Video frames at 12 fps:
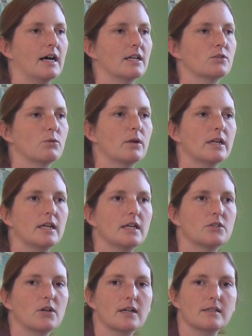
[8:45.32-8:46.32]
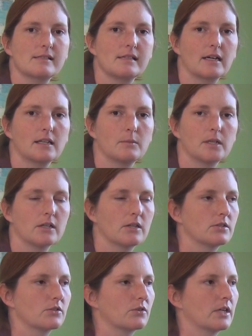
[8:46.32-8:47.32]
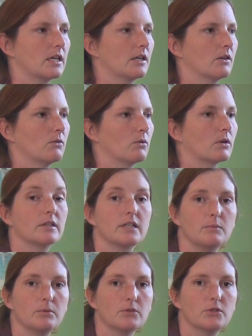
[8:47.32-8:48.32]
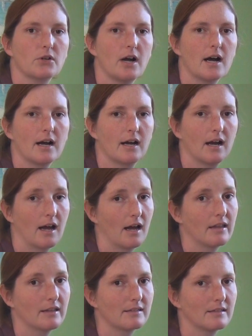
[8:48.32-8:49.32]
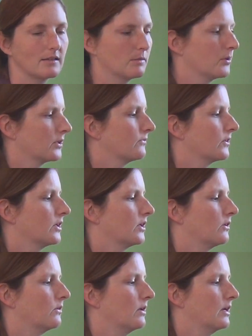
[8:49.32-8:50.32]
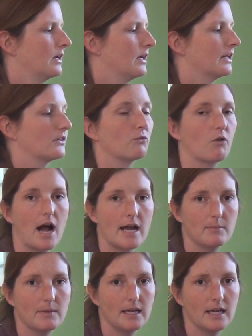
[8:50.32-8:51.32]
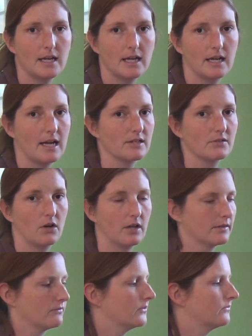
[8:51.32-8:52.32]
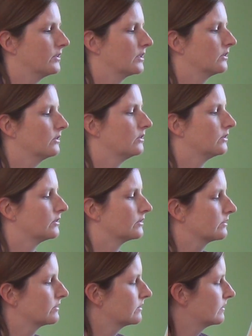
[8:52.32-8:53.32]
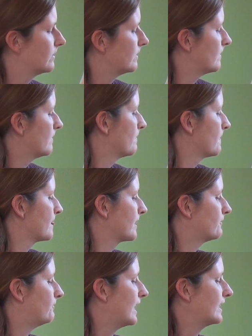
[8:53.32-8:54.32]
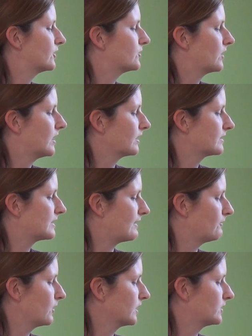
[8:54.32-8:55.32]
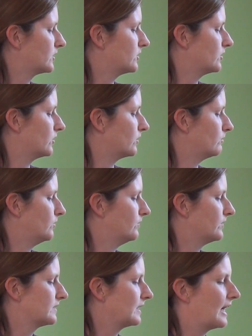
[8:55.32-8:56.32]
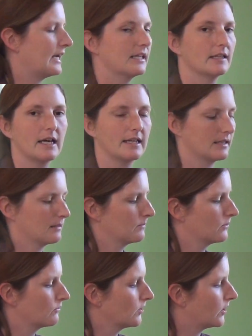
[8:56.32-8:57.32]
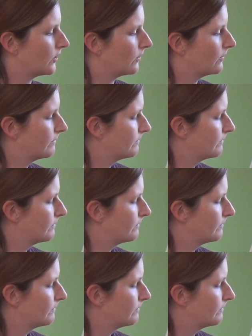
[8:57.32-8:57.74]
20 Trucks Stuck in the Middle of the Street, or Little Blue Truck, this is the book for you. It's rhymey, it has all different vehicles. Fire trucks have work to do, move aside and let them through.